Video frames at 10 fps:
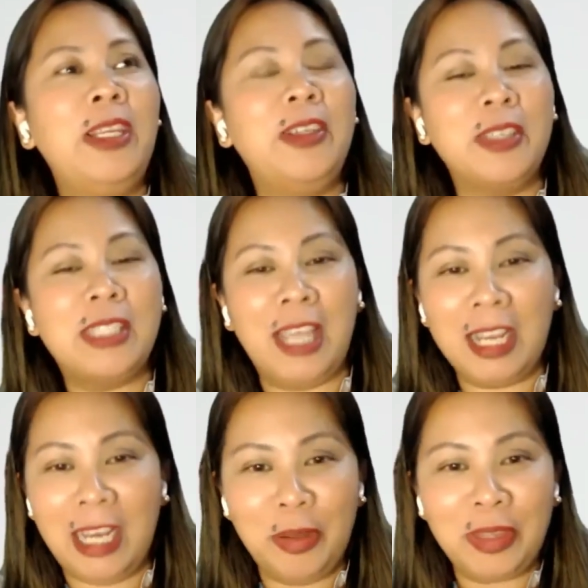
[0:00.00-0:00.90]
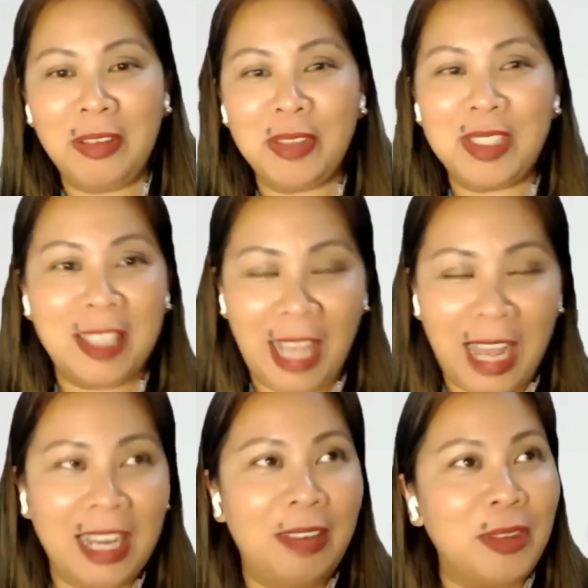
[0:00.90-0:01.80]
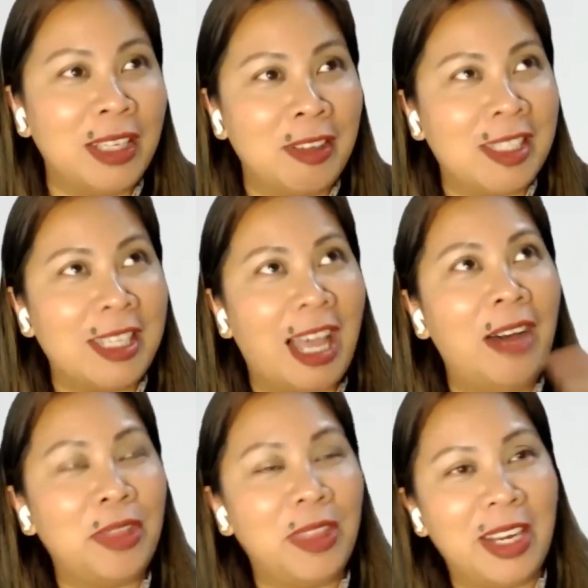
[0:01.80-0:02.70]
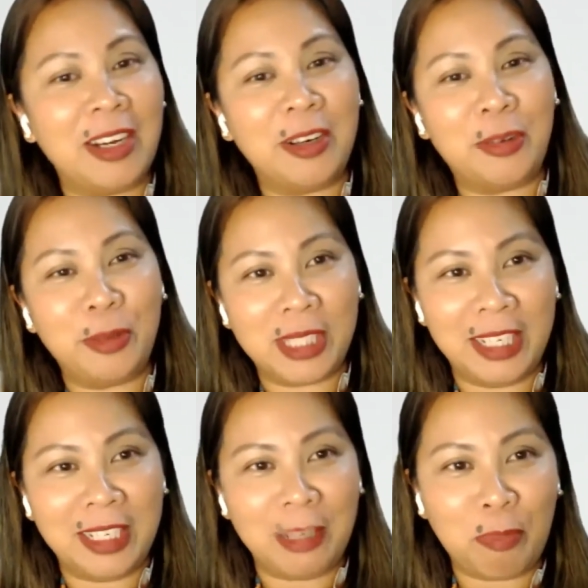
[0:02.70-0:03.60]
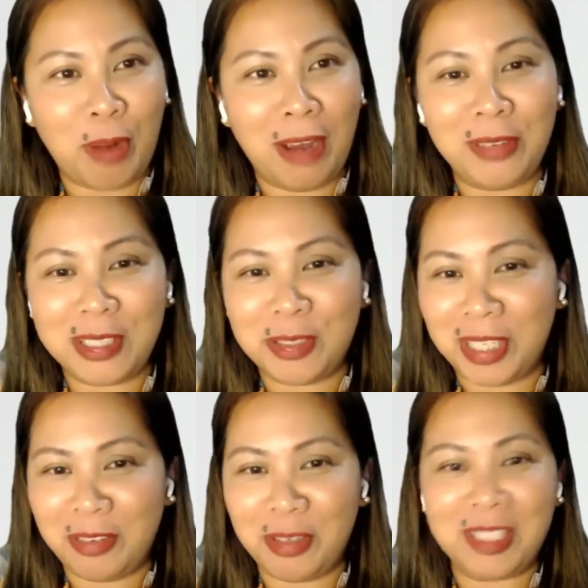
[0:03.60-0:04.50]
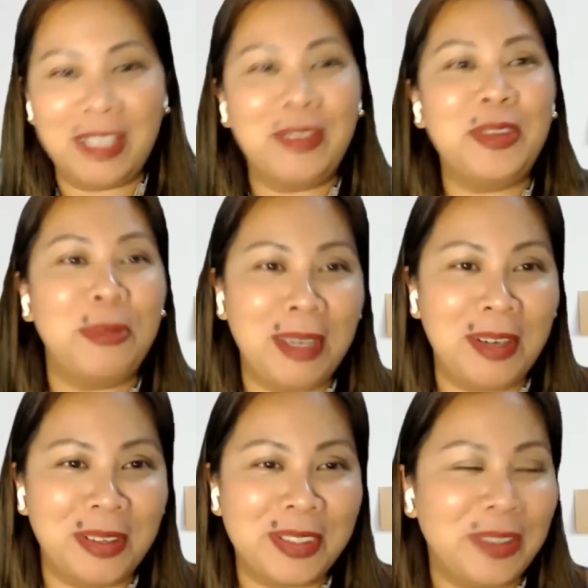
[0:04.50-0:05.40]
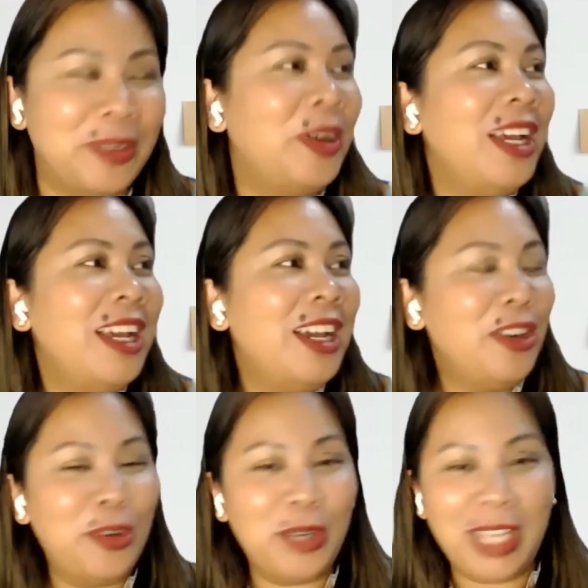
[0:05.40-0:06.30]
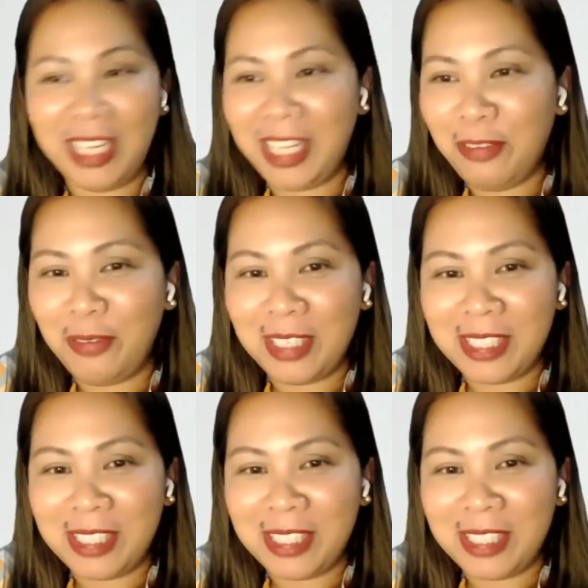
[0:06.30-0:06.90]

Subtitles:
there's accountants out there who's in that province who can reach out to me also, who can give us,